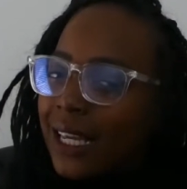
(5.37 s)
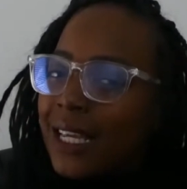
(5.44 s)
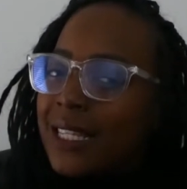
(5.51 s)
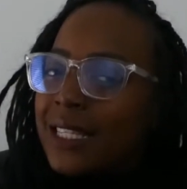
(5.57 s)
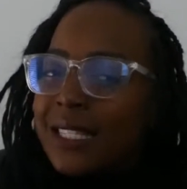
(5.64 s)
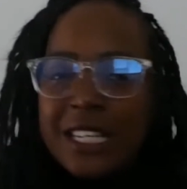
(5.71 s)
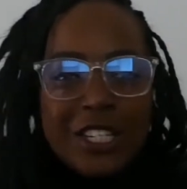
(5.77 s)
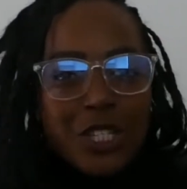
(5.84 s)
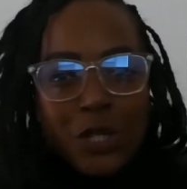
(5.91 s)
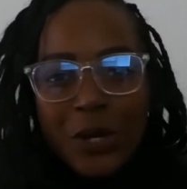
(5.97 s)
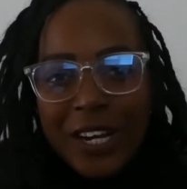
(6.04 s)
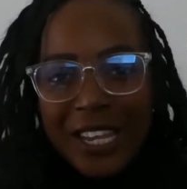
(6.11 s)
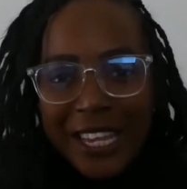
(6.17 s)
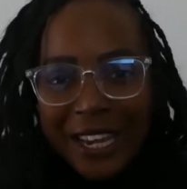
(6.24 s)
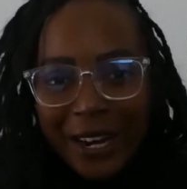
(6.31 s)
since
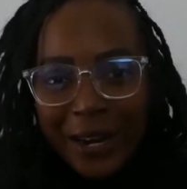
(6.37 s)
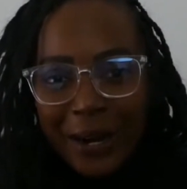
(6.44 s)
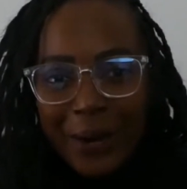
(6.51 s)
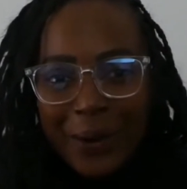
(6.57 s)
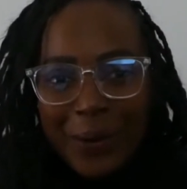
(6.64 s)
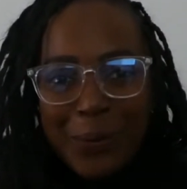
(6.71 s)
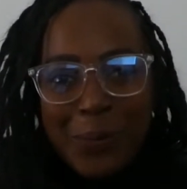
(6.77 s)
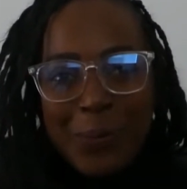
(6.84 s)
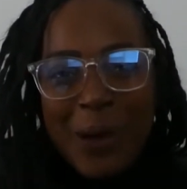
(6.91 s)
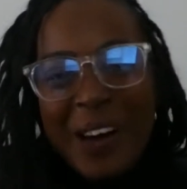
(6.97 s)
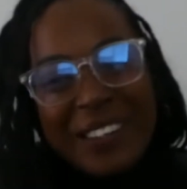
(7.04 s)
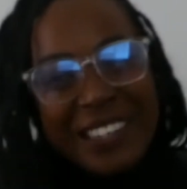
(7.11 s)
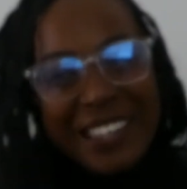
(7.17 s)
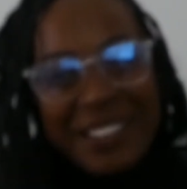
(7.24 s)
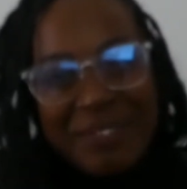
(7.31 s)
you're here,
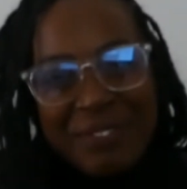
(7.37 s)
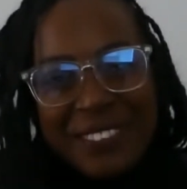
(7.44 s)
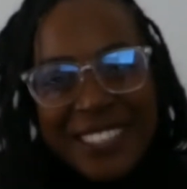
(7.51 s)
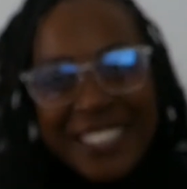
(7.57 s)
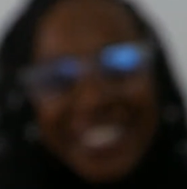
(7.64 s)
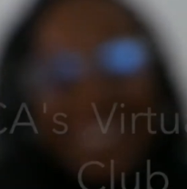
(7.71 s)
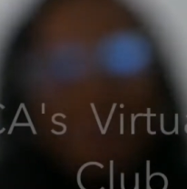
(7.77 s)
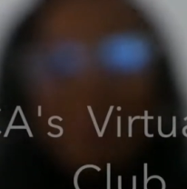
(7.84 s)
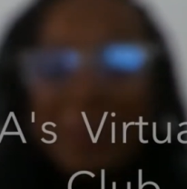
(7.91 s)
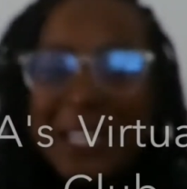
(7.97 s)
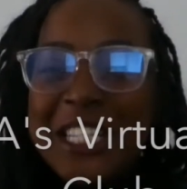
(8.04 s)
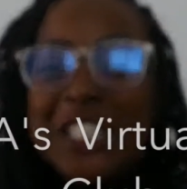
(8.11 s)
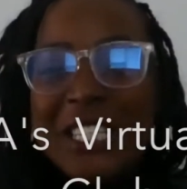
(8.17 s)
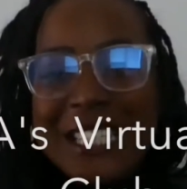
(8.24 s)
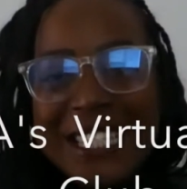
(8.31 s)
welcome to
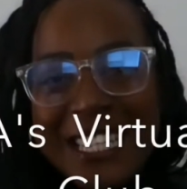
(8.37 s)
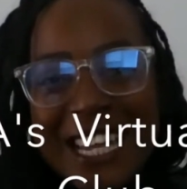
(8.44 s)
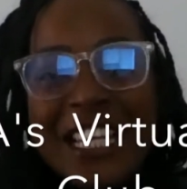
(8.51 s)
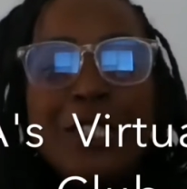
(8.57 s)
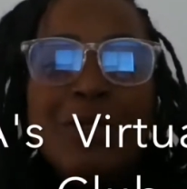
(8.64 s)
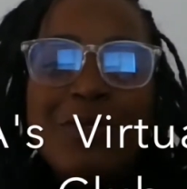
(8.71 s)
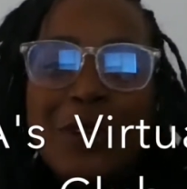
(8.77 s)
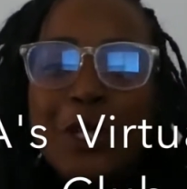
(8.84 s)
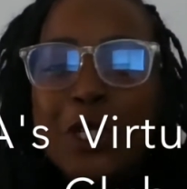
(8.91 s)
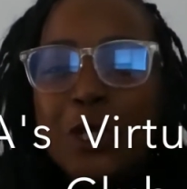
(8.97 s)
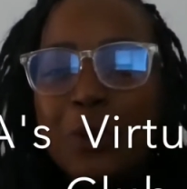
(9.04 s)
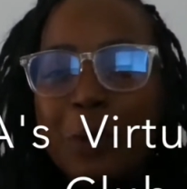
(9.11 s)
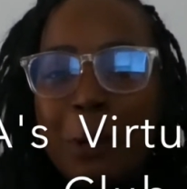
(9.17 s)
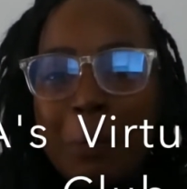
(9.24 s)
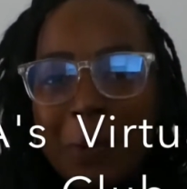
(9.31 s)
BGCA's
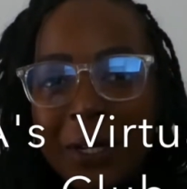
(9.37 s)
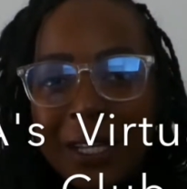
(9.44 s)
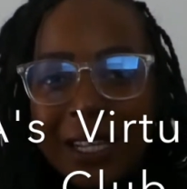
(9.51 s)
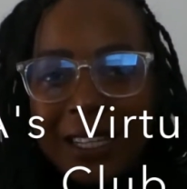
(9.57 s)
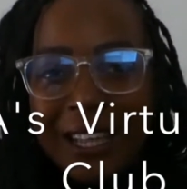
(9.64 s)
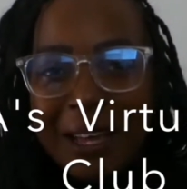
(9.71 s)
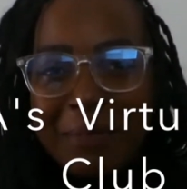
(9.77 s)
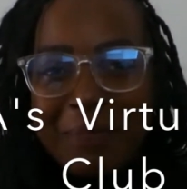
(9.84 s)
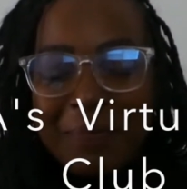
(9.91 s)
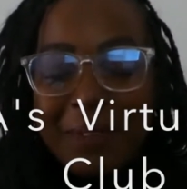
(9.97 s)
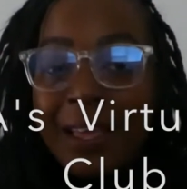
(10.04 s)
Virtual Book Club.